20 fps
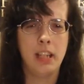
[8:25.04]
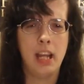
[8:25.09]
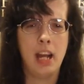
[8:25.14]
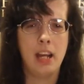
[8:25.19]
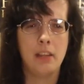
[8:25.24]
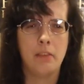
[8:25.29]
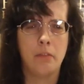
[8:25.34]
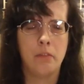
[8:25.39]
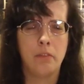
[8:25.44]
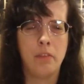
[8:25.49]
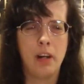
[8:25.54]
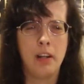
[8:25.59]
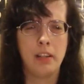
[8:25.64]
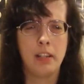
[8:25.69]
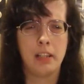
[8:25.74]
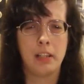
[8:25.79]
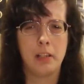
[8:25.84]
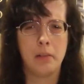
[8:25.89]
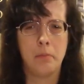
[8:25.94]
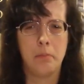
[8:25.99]
That where
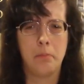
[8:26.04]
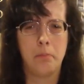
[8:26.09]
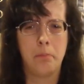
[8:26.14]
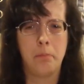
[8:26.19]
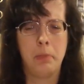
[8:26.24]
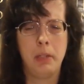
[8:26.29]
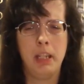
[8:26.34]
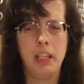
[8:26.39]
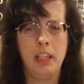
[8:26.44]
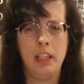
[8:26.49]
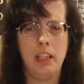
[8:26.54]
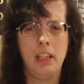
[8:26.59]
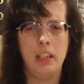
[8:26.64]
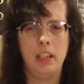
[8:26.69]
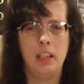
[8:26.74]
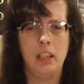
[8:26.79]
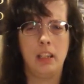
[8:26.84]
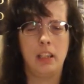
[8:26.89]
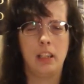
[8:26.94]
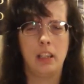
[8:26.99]
they could
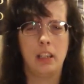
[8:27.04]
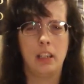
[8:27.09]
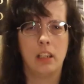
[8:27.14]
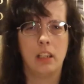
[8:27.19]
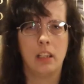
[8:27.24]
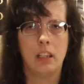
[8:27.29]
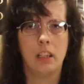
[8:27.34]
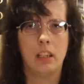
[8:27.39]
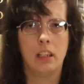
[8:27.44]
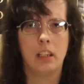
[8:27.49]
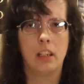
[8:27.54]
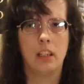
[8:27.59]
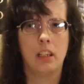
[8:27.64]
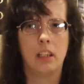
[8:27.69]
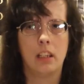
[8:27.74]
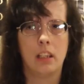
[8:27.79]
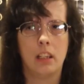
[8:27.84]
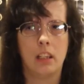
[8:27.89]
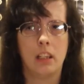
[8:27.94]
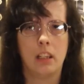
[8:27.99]
be,
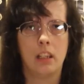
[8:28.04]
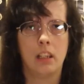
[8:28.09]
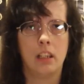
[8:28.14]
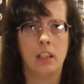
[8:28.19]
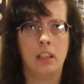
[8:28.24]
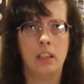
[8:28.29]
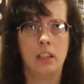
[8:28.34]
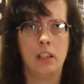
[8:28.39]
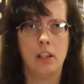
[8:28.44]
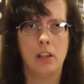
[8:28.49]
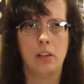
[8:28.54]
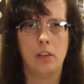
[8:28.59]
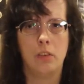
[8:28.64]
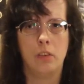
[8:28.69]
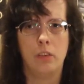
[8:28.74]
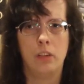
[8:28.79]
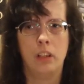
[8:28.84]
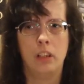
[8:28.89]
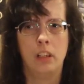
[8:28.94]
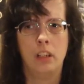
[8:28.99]
you
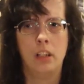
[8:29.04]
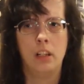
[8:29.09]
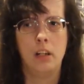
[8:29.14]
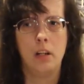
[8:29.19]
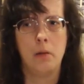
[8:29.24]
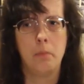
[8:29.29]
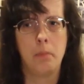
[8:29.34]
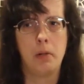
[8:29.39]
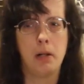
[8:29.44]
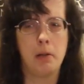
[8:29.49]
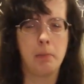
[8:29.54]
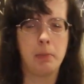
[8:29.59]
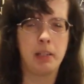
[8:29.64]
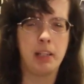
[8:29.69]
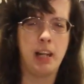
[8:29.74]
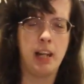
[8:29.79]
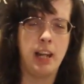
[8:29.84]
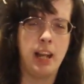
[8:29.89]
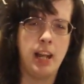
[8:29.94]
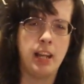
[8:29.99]
know,
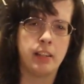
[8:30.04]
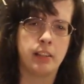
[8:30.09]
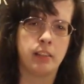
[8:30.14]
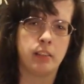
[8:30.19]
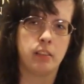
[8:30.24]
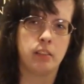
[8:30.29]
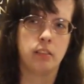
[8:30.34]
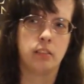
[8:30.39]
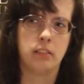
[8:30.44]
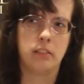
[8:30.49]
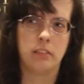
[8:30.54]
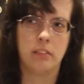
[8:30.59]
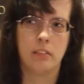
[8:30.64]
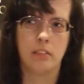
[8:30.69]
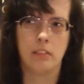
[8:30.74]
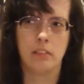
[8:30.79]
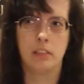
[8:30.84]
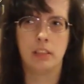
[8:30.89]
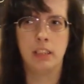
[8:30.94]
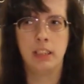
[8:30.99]
Parabatai and
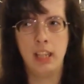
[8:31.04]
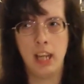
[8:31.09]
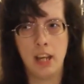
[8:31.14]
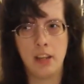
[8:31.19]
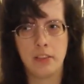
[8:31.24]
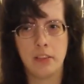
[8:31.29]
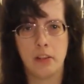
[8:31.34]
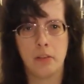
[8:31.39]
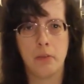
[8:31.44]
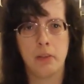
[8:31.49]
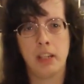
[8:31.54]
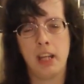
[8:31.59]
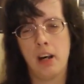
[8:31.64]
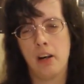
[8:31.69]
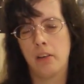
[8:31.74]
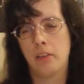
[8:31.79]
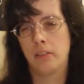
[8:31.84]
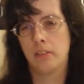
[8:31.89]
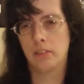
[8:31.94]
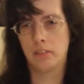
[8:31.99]
together
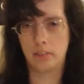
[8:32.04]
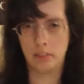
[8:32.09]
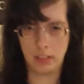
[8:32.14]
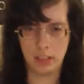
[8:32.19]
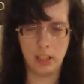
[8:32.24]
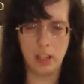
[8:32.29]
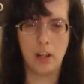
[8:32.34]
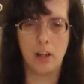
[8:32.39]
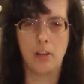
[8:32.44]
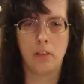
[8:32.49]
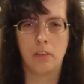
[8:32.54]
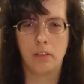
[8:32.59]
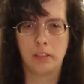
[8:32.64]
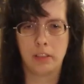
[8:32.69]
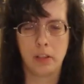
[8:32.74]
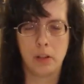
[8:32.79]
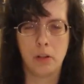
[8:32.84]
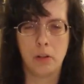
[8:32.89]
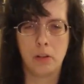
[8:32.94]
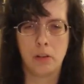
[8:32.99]
without you know
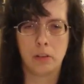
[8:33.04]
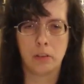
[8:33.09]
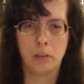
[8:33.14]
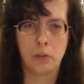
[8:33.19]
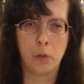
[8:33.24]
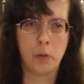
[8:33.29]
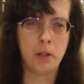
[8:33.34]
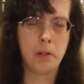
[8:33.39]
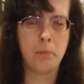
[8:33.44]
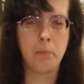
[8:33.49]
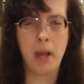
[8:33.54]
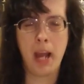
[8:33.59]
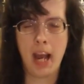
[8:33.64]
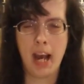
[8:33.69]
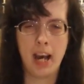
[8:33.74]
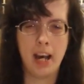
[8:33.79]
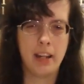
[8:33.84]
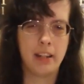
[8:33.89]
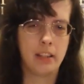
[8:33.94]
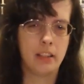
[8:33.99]
the whole going
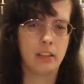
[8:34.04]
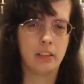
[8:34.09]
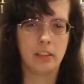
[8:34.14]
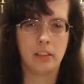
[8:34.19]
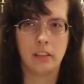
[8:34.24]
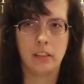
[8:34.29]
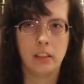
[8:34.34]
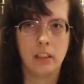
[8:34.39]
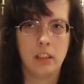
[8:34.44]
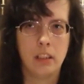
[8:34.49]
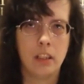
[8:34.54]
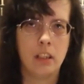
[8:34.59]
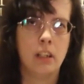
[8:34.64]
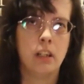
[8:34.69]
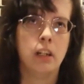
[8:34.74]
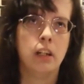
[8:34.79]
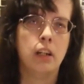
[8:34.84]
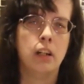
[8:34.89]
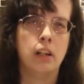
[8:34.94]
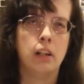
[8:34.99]
mad and
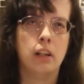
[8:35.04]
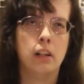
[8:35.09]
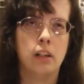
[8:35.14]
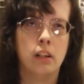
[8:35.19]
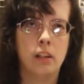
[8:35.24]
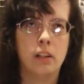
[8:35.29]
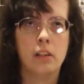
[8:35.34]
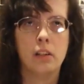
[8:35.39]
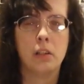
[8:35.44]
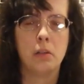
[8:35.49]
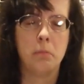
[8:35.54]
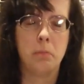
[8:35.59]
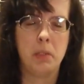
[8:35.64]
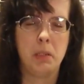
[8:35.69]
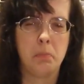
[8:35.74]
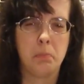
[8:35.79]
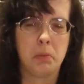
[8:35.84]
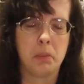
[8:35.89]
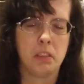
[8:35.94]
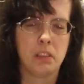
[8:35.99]
hurting
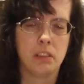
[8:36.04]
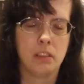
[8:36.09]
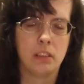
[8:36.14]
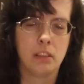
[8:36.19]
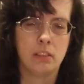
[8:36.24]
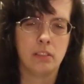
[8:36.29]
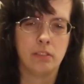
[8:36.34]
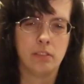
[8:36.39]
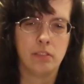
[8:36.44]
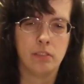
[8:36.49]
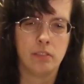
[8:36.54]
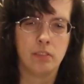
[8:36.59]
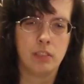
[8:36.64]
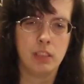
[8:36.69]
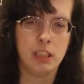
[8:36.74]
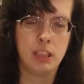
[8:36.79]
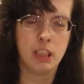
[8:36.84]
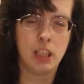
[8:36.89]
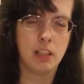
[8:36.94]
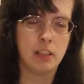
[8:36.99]
people and
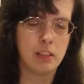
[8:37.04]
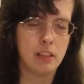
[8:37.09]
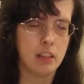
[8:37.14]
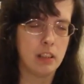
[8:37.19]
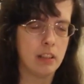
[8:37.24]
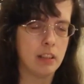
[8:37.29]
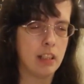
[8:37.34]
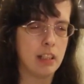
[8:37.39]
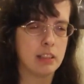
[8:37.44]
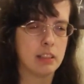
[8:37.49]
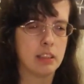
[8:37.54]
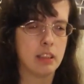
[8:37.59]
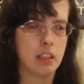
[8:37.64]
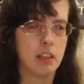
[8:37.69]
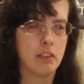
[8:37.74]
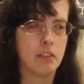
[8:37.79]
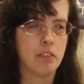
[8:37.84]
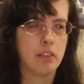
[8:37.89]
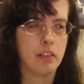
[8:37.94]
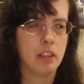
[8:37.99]
each other and all that
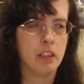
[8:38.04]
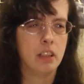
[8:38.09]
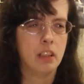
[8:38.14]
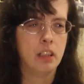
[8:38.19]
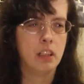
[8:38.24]
stuff.